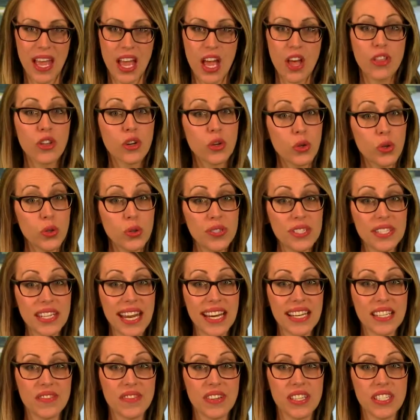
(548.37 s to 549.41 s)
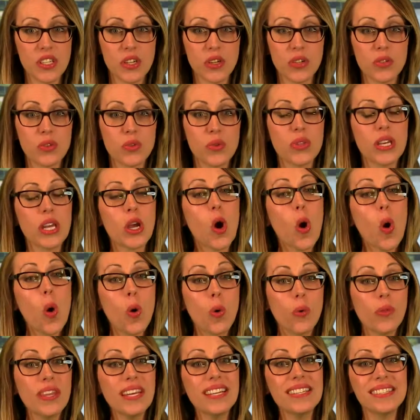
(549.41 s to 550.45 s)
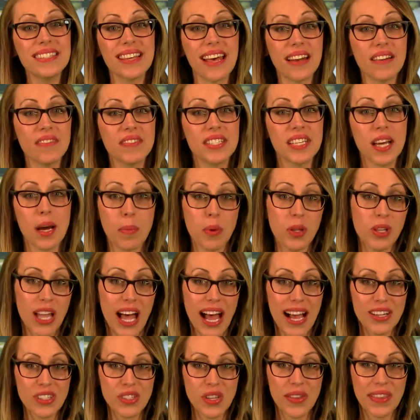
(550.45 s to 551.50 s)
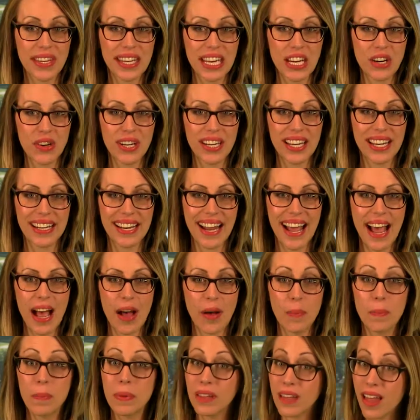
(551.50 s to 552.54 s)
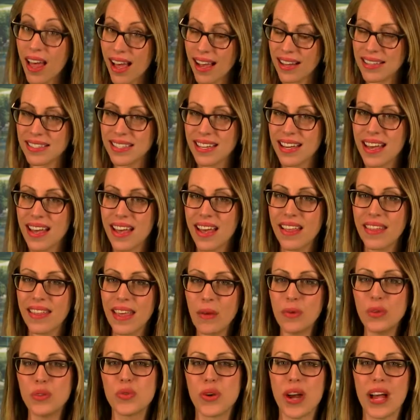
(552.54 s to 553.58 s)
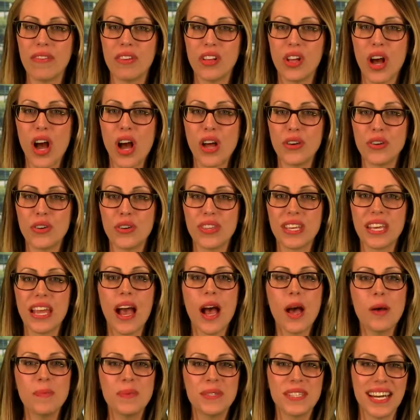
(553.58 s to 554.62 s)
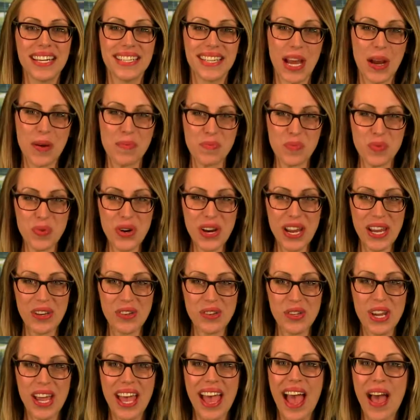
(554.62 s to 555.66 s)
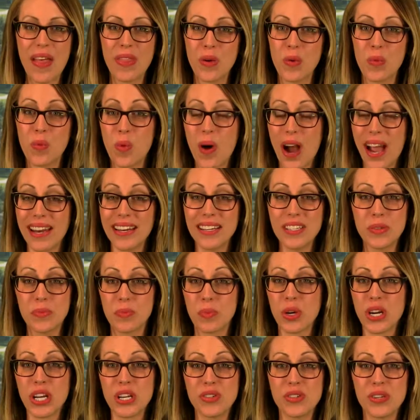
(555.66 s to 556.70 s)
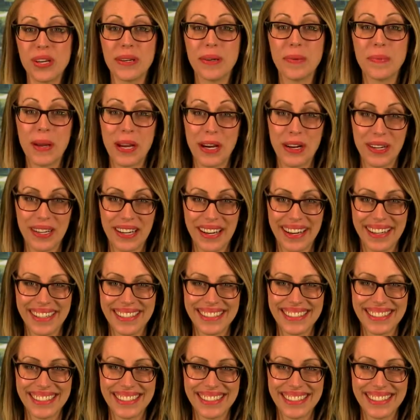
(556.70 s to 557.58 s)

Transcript: The cruise takes visitors through the only set of double locks on the Erie Canal, plus they will travel under the upside-down bridge and the widest bridge in America.